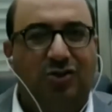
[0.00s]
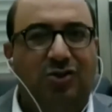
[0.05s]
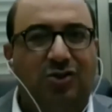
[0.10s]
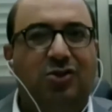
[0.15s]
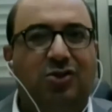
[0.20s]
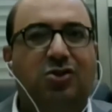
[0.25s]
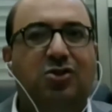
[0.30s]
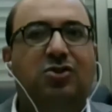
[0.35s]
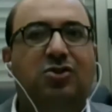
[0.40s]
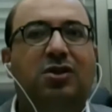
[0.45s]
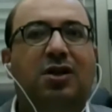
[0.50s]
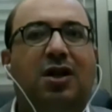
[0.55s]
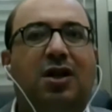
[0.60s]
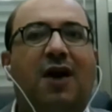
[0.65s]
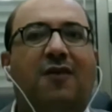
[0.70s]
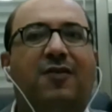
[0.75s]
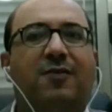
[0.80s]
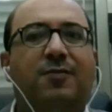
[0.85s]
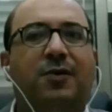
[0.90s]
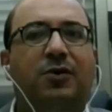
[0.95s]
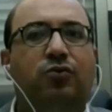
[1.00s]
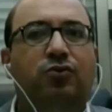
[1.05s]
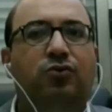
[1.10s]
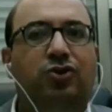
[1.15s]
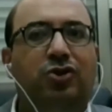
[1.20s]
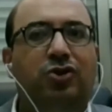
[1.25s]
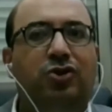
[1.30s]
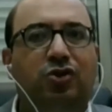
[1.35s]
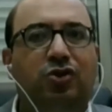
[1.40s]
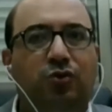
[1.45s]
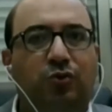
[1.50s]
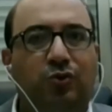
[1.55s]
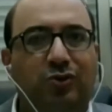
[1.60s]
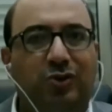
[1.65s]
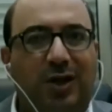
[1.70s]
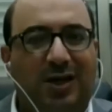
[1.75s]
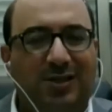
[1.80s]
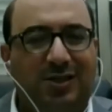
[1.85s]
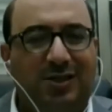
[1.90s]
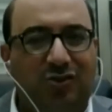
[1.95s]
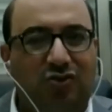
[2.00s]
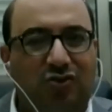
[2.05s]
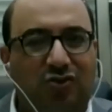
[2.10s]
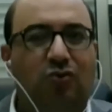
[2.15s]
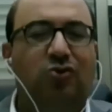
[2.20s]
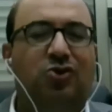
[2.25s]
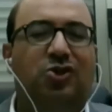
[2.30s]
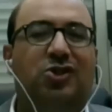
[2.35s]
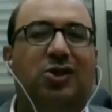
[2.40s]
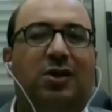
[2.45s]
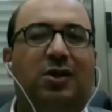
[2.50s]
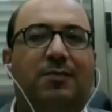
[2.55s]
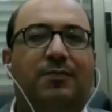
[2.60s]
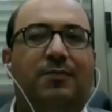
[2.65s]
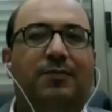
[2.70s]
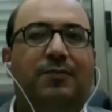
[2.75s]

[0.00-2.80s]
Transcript: This is the government which is Judaizing Jerusalem.